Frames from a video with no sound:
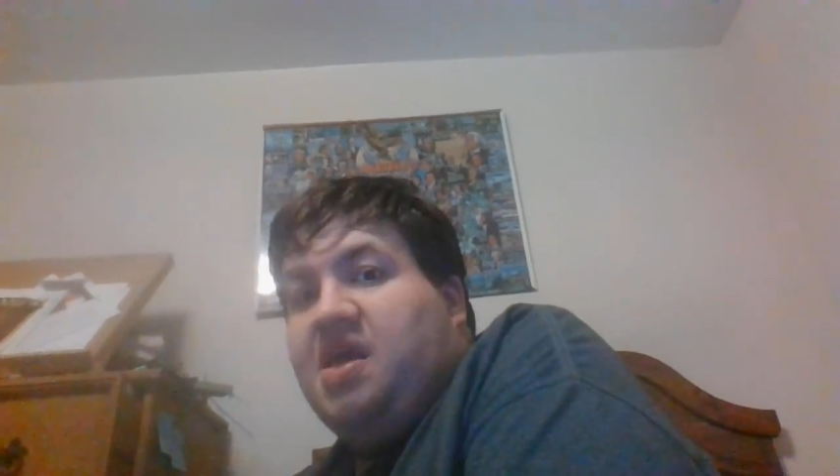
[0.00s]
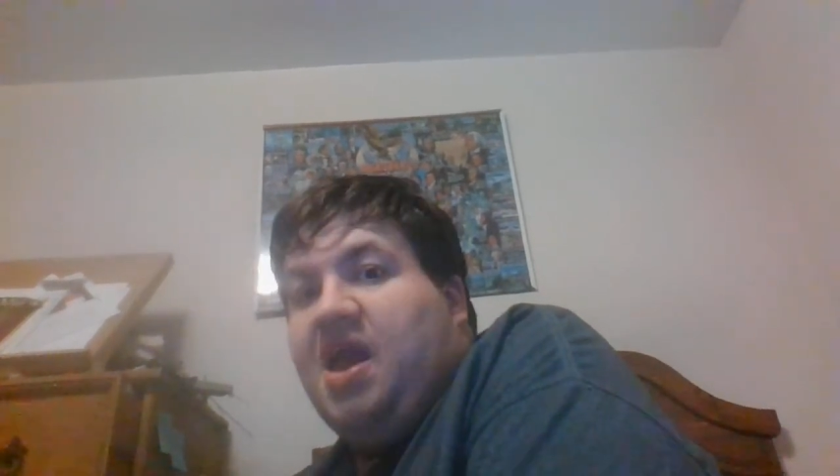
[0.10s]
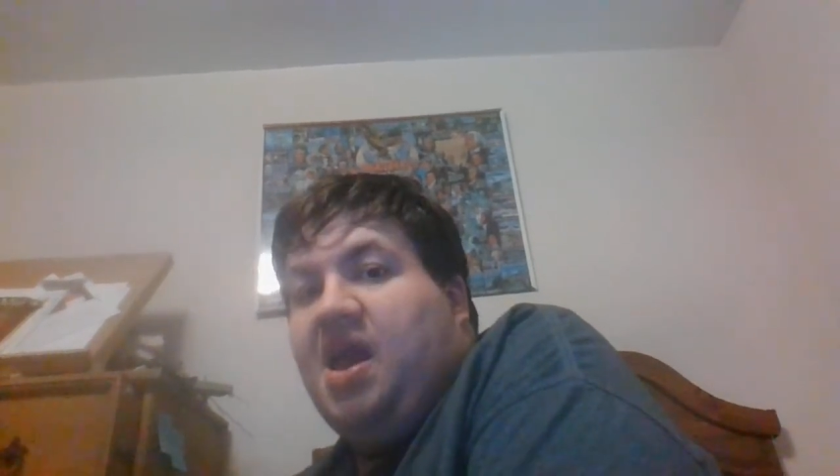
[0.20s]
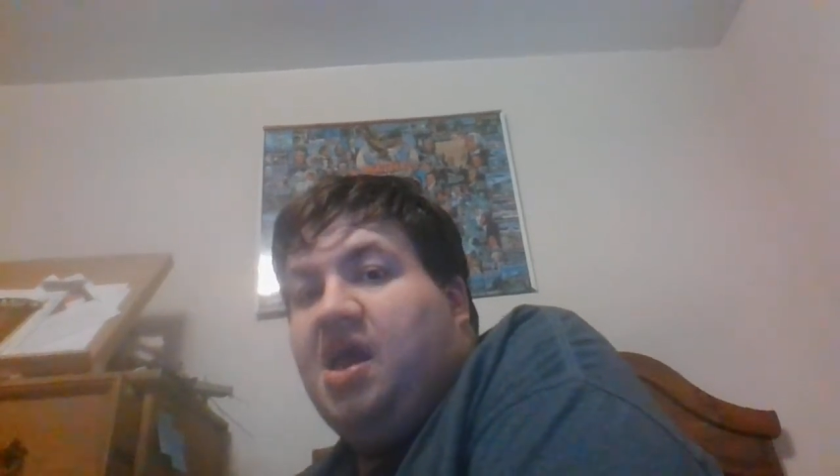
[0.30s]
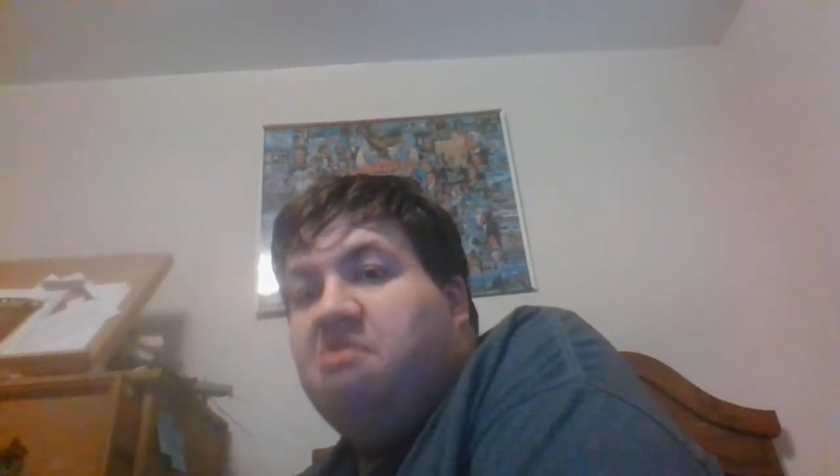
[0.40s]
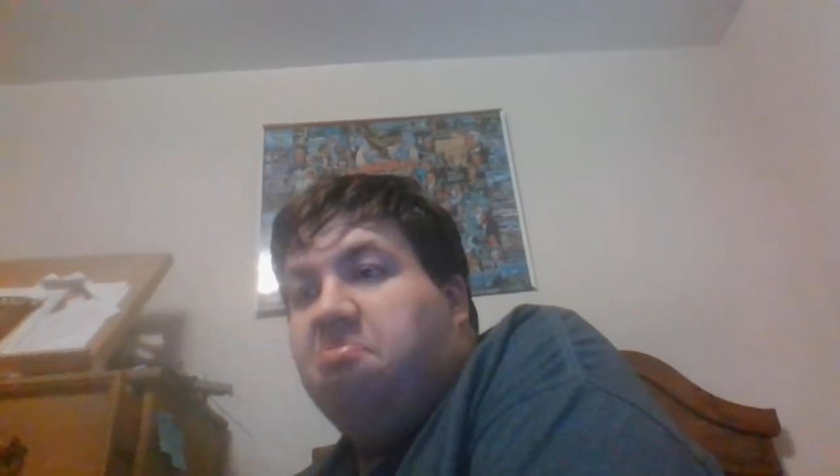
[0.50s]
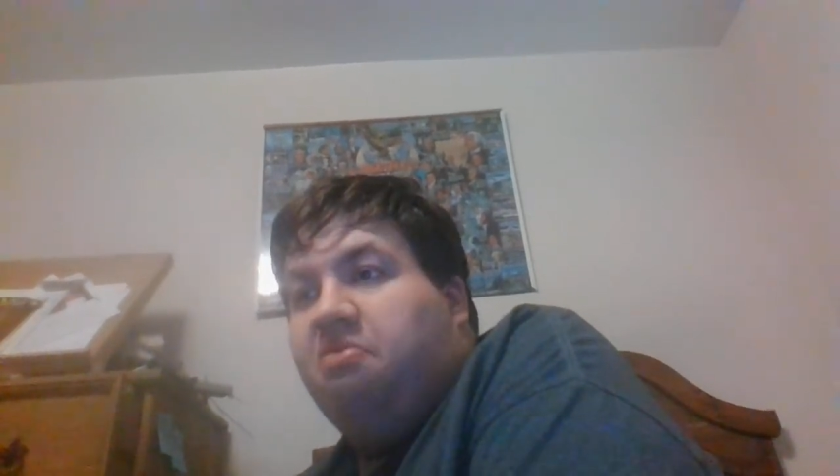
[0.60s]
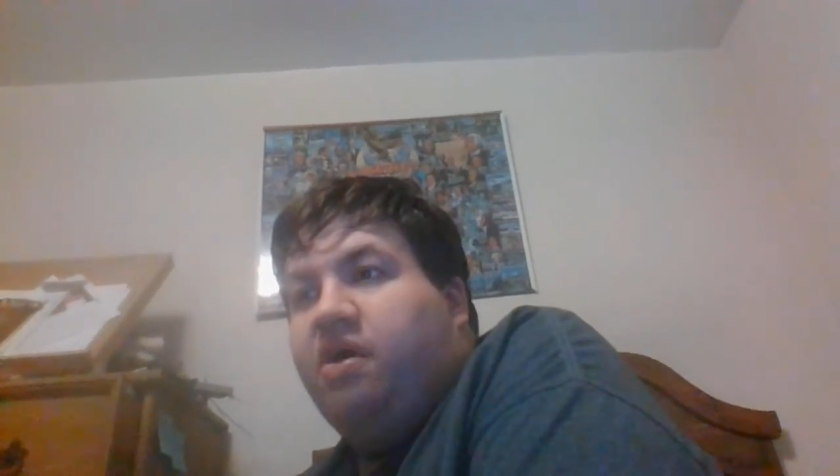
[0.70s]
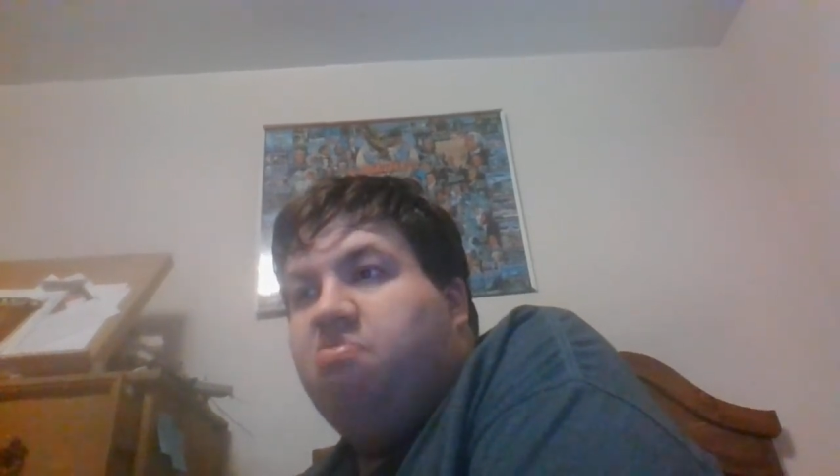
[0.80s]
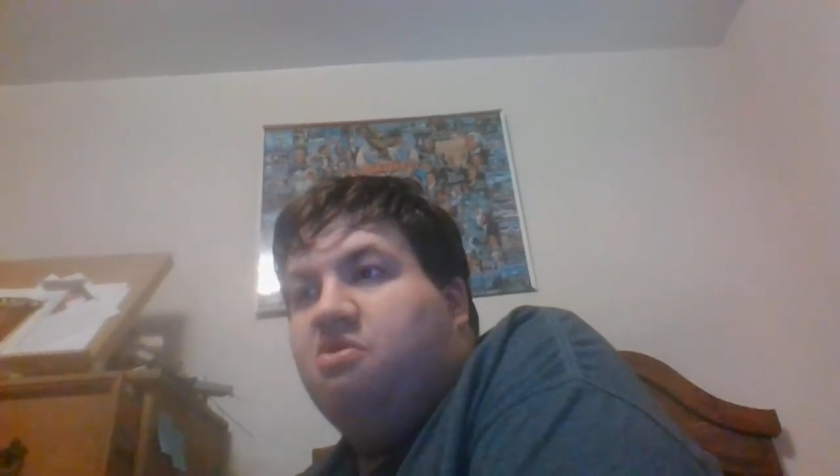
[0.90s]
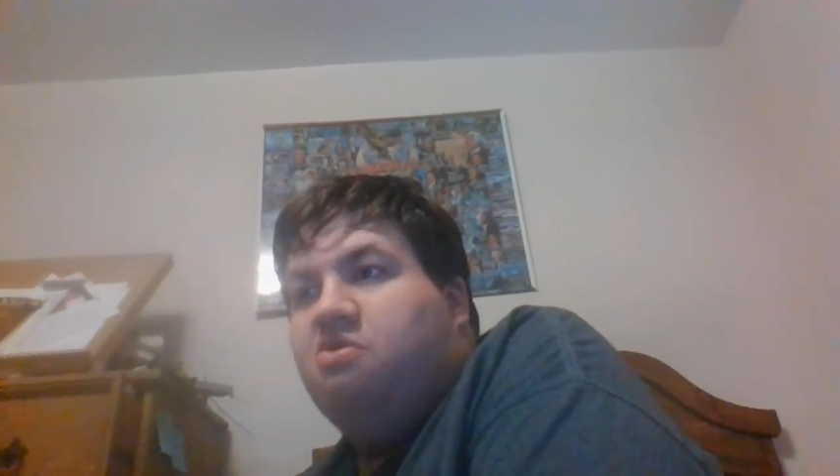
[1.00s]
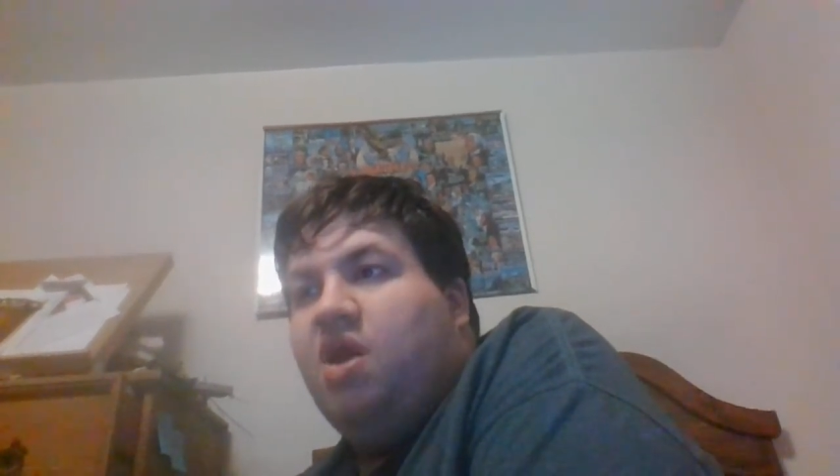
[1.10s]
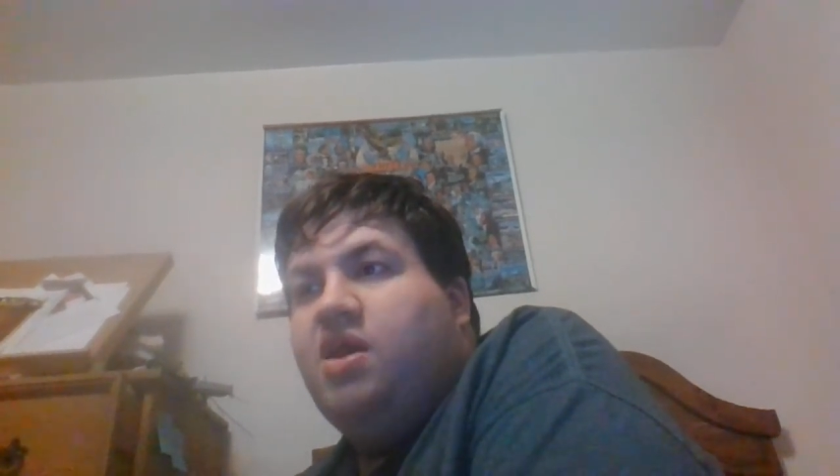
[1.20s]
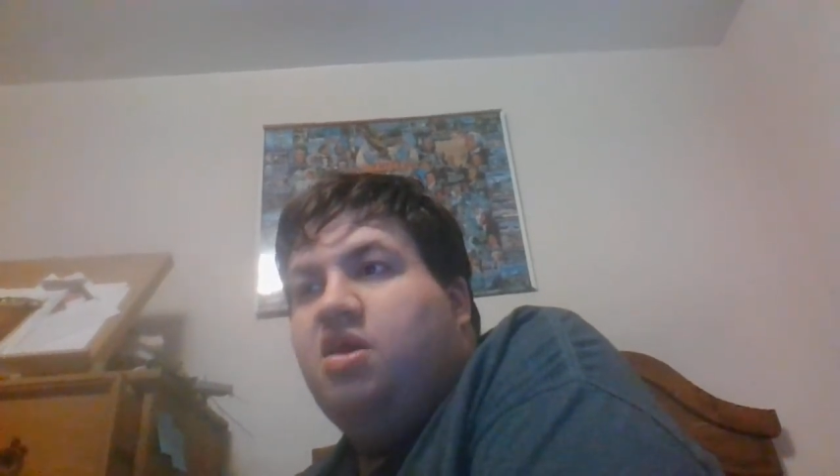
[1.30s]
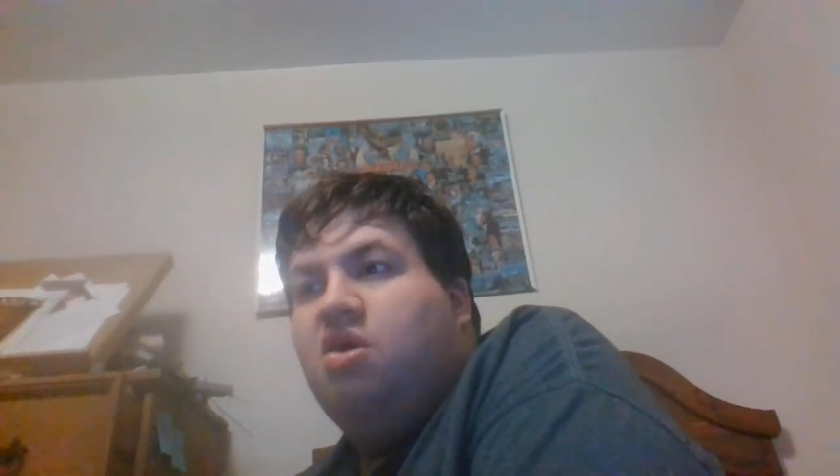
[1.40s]
can't blame the
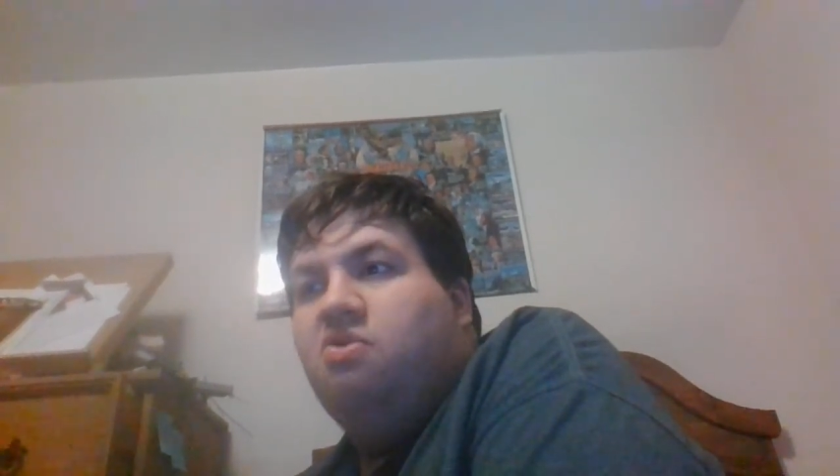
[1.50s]
radio